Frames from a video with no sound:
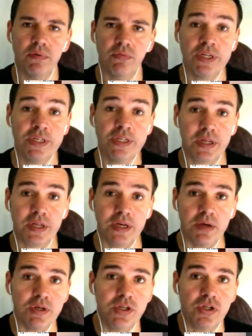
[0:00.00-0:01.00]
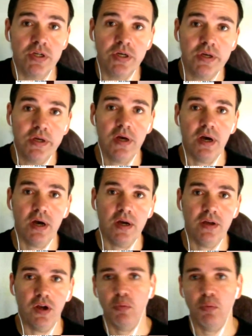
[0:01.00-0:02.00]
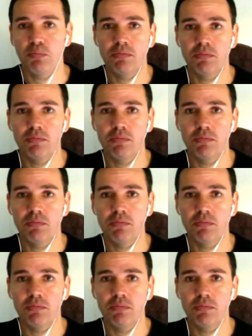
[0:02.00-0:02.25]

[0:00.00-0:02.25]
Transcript: recently, which you know,